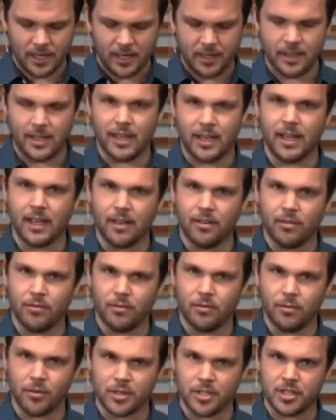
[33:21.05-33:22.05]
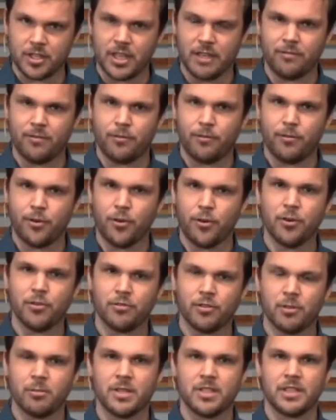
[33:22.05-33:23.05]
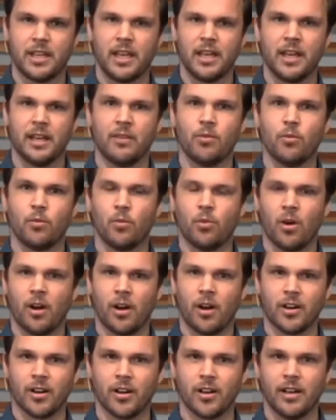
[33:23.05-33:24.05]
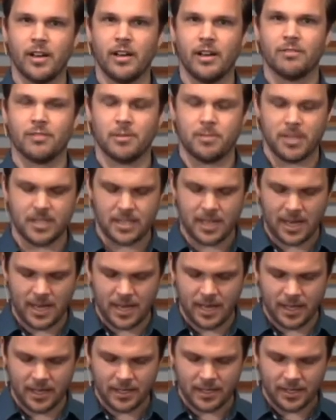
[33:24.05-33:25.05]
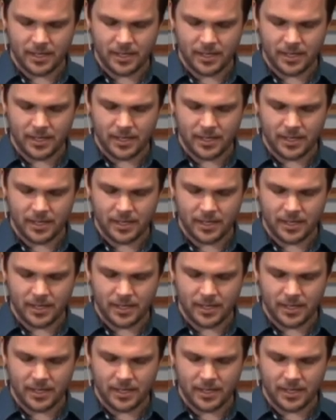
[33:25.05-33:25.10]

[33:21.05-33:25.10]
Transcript: They received food from his hand, water from his hand